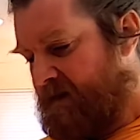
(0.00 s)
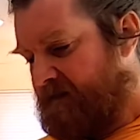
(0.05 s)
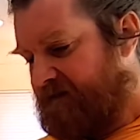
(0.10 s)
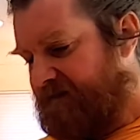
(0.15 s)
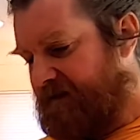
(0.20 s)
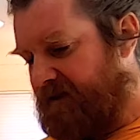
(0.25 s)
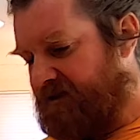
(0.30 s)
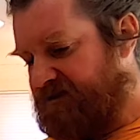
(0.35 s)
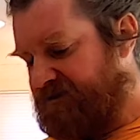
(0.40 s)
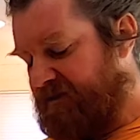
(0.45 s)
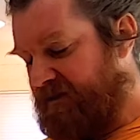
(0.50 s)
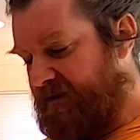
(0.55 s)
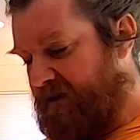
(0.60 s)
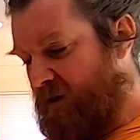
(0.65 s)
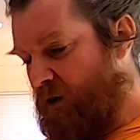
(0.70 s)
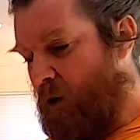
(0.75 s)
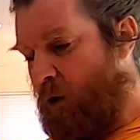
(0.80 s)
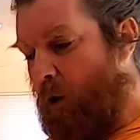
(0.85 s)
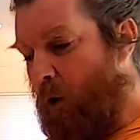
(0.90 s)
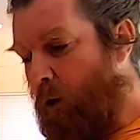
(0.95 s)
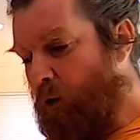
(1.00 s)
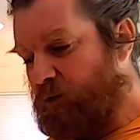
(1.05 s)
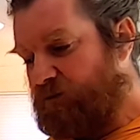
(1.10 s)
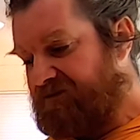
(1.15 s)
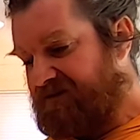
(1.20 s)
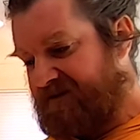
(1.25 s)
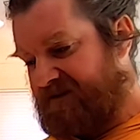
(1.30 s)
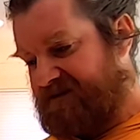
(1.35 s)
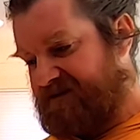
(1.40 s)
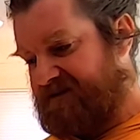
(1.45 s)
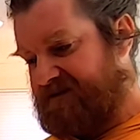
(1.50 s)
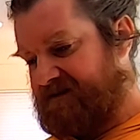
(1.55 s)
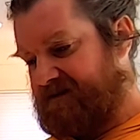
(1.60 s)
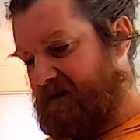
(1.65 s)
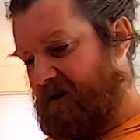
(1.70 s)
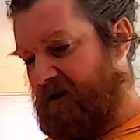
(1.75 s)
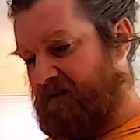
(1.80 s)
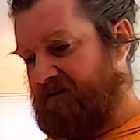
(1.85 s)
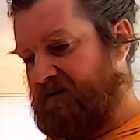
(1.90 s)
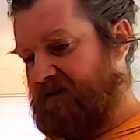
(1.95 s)
it's actually the oldest
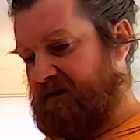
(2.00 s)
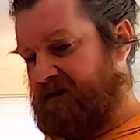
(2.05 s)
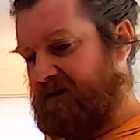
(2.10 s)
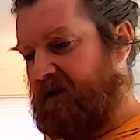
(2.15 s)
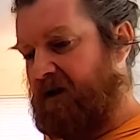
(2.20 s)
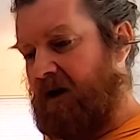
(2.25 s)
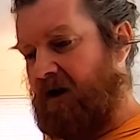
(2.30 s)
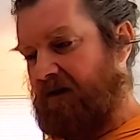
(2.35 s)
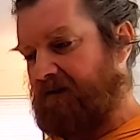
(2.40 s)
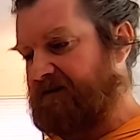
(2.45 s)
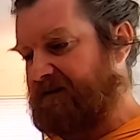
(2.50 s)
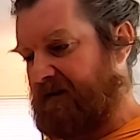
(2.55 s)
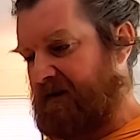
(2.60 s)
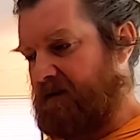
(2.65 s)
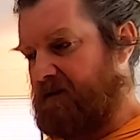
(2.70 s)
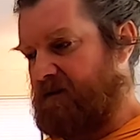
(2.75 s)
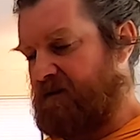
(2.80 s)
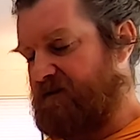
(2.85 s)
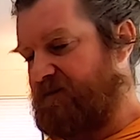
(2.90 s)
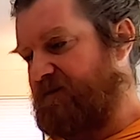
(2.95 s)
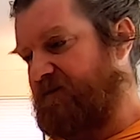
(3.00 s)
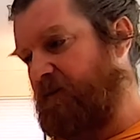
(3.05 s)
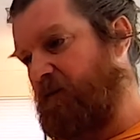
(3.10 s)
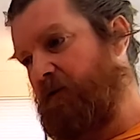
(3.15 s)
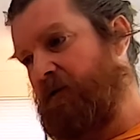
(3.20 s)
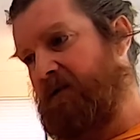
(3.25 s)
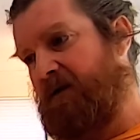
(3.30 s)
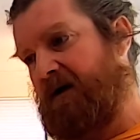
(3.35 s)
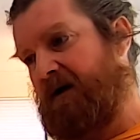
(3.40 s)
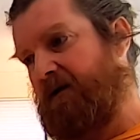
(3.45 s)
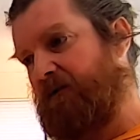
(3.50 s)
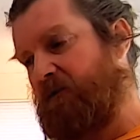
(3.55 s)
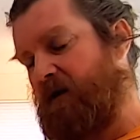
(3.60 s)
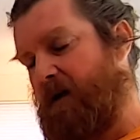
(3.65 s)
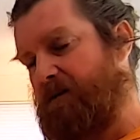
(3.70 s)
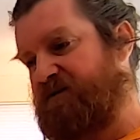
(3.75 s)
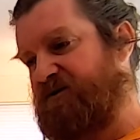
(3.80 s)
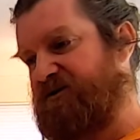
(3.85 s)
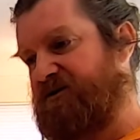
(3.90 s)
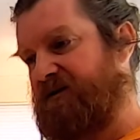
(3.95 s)
of the caldera forming
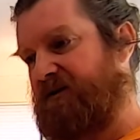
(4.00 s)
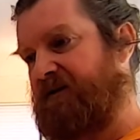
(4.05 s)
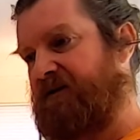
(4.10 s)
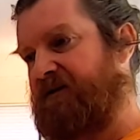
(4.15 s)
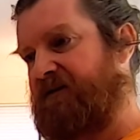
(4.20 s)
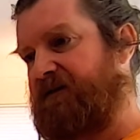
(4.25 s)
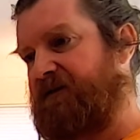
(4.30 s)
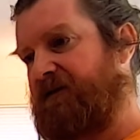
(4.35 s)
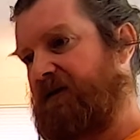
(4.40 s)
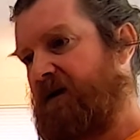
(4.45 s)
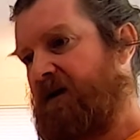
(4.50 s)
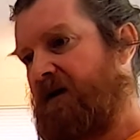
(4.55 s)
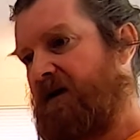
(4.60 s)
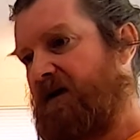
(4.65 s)
eruptions